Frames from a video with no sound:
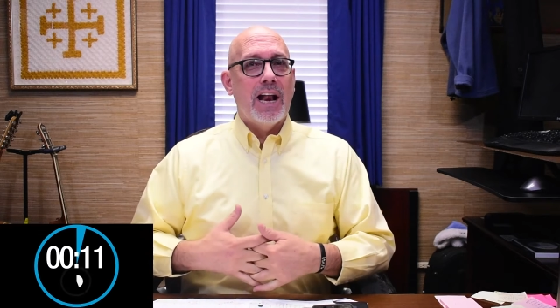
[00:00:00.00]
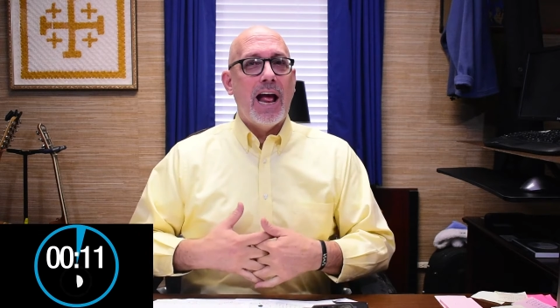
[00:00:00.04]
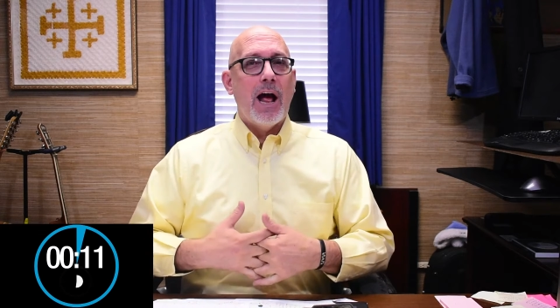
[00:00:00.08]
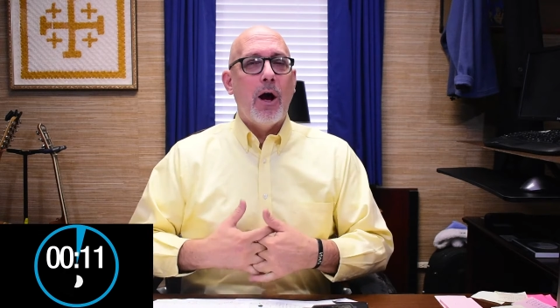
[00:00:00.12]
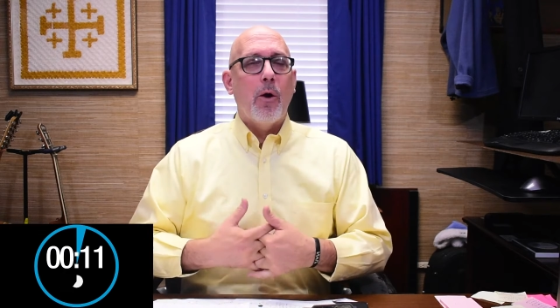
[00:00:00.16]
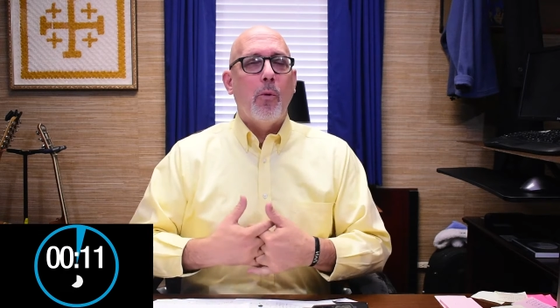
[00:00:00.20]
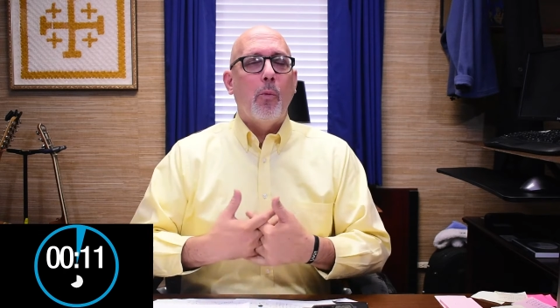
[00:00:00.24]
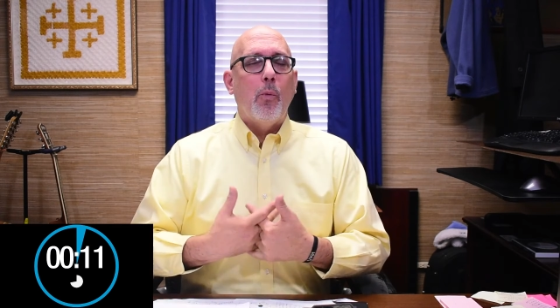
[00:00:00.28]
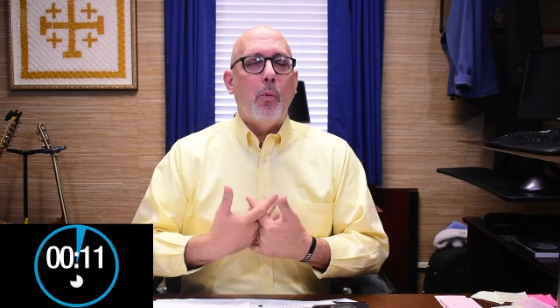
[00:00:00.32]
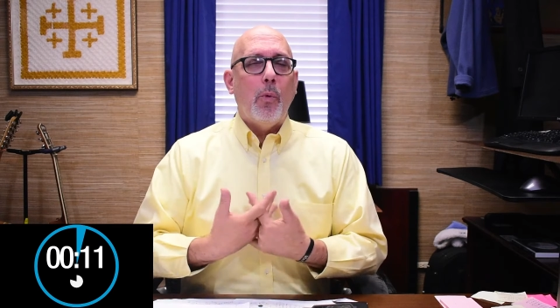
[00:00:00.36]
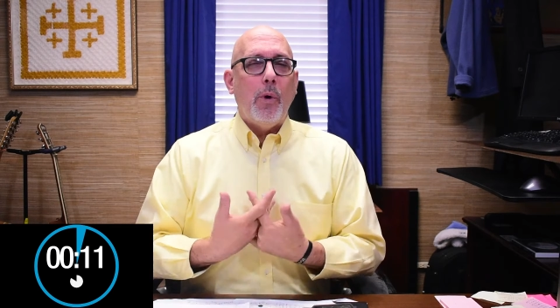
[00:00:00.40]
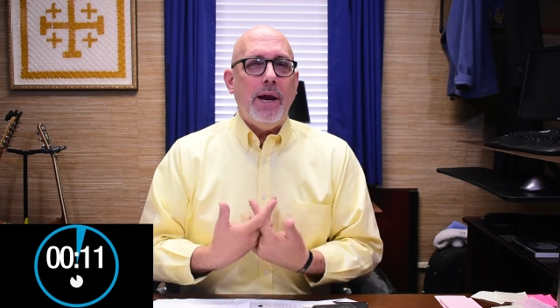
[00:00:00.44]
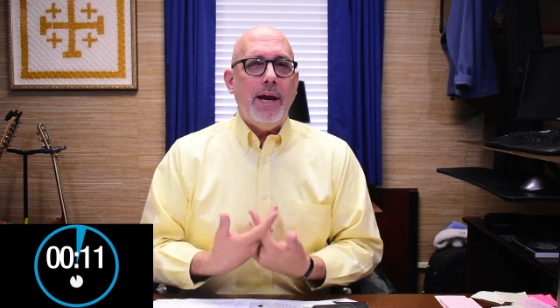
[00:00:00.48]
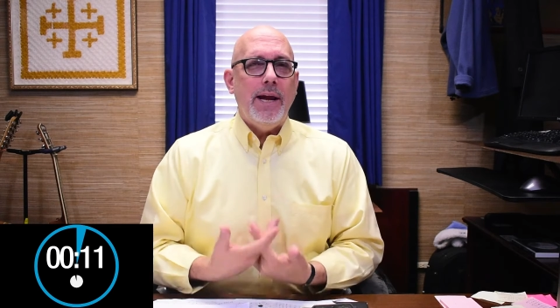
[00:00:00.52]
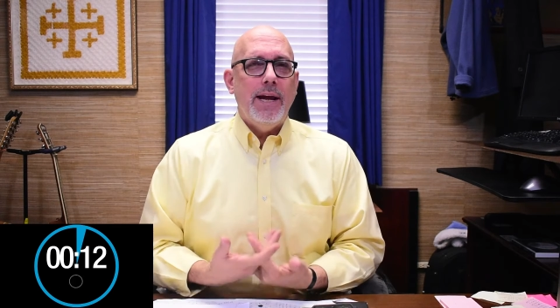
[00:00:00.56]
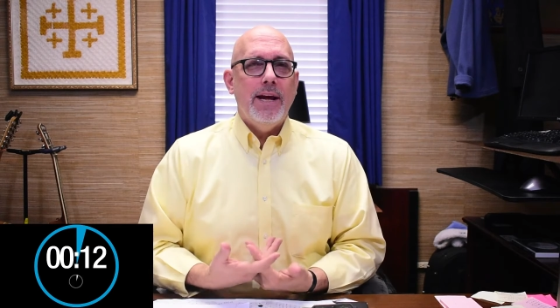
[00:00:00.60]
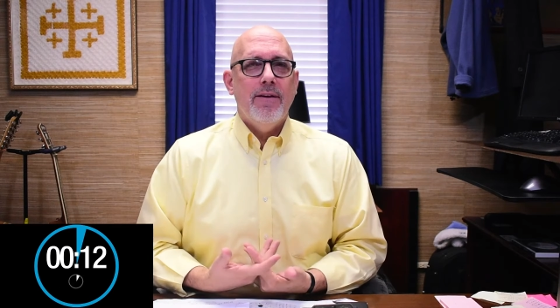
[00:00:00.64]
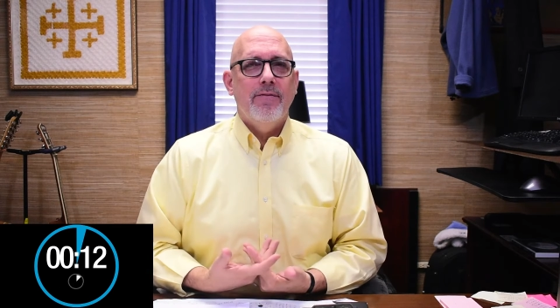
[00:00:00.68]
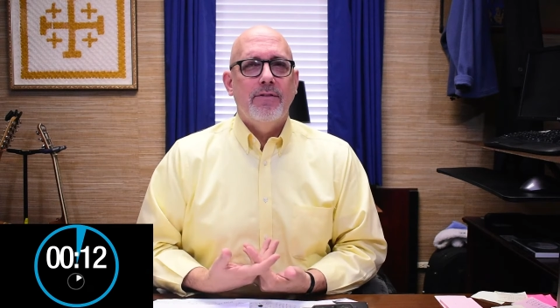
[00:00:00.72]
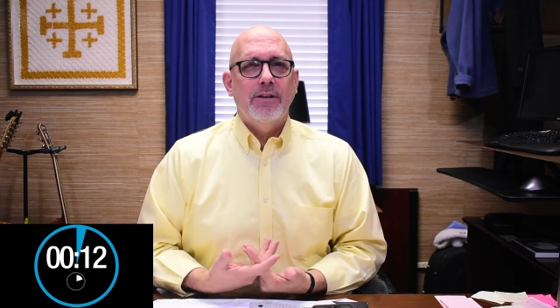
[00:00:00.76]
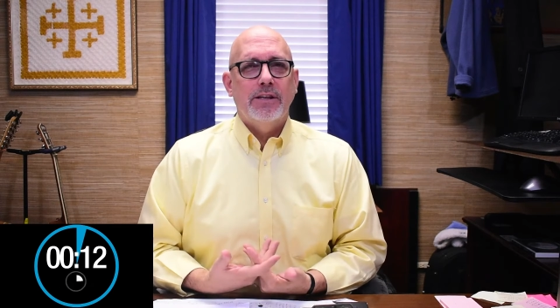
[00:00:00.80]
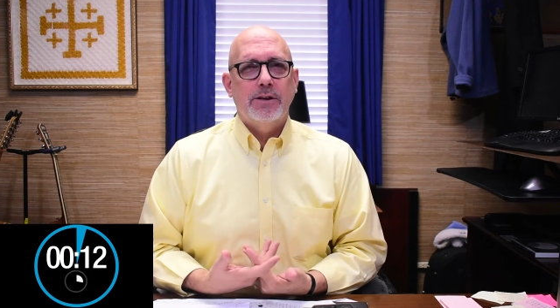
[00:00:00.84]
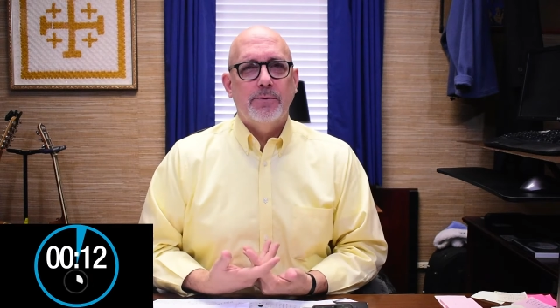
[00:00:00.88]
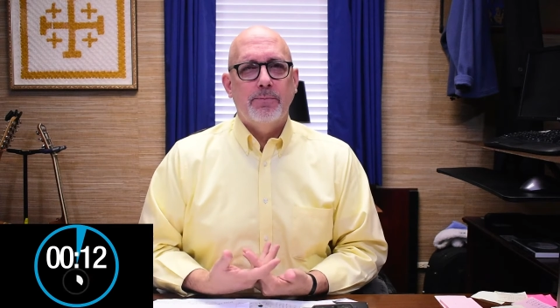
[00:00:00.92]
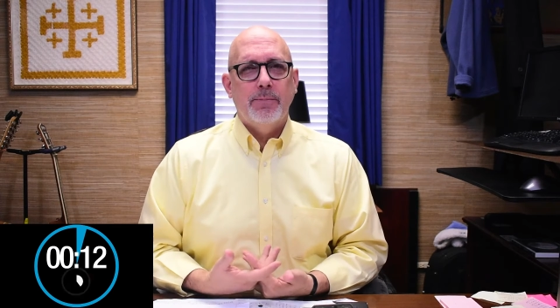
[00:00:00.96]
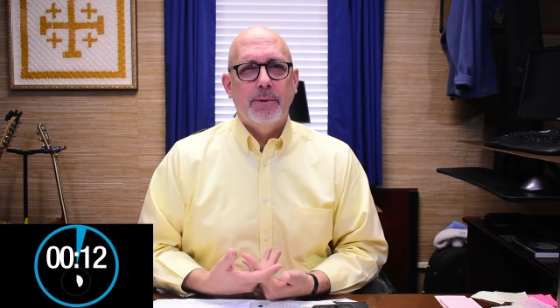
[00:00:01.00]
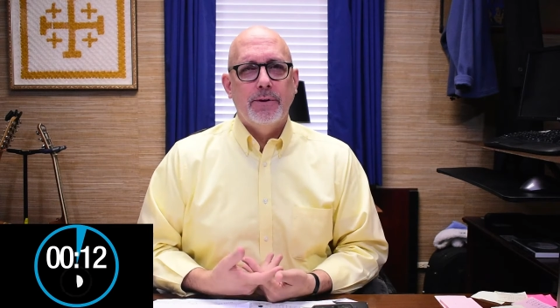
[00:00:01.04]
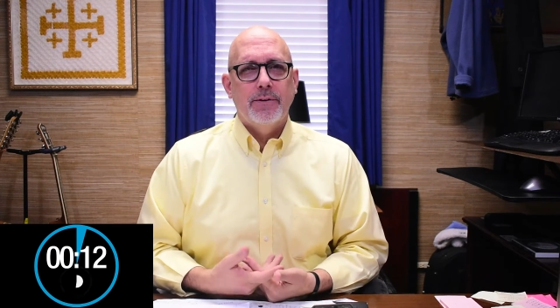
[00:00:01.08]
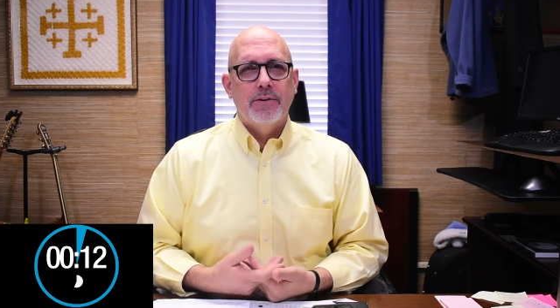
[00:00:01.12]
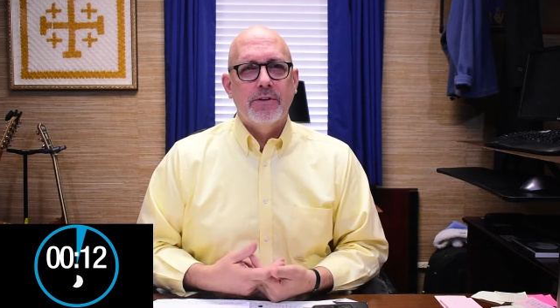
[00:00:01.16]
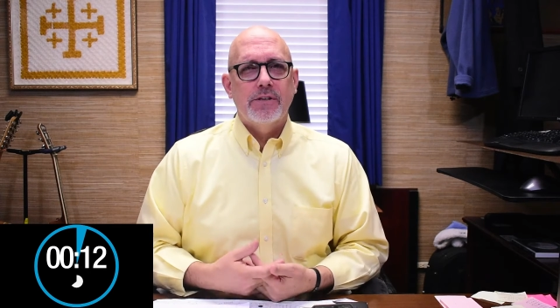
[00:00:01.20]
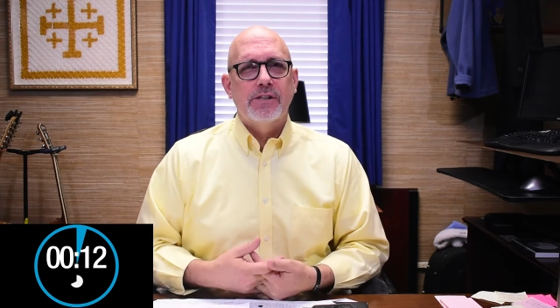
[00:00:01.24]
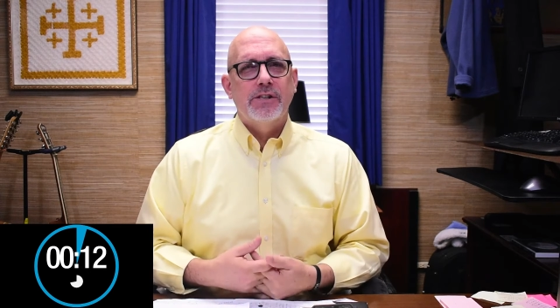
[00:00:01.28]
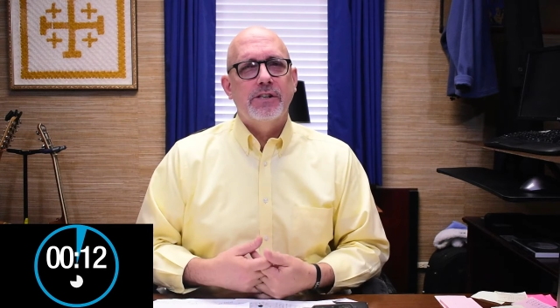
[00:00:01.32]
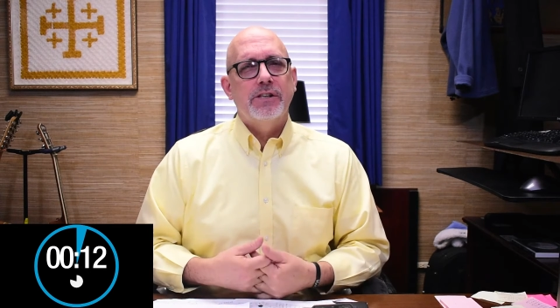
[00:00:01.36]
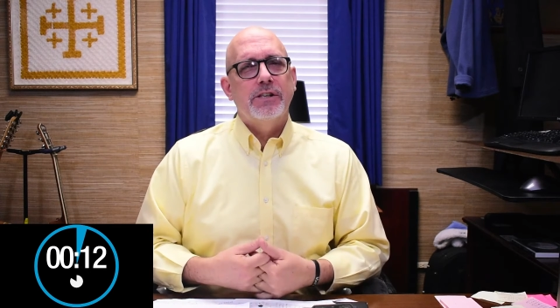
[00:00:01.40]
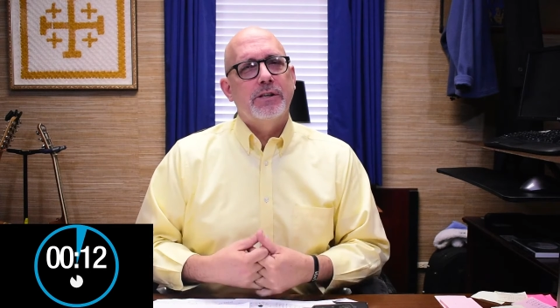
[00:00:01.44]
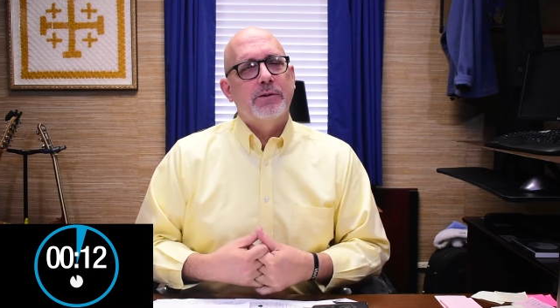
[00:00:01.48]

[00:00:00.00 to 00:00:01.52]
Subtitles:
how we have experienced